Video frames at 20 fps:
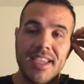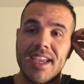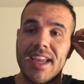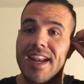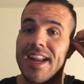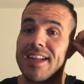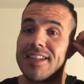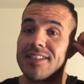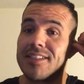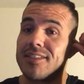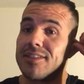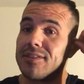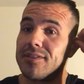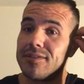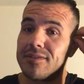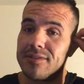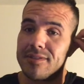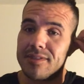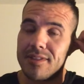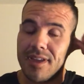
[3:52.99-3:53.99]
And I just
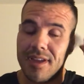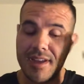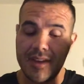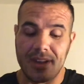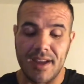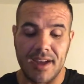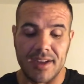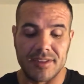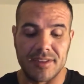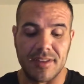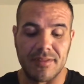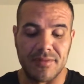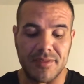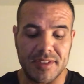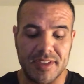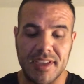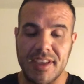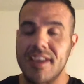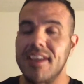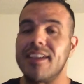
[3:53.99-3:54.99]
use nausea and
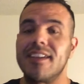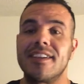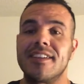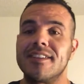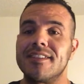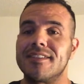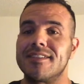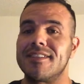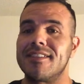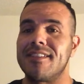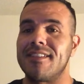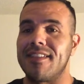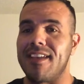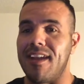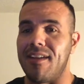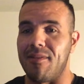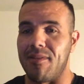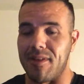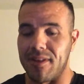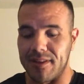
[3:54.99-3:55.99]
fatigue because
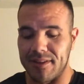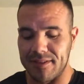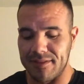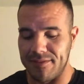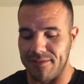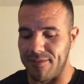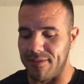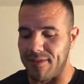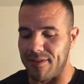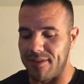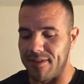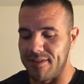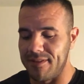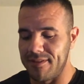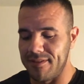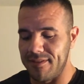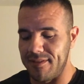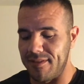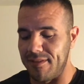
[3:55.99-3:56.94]
that works for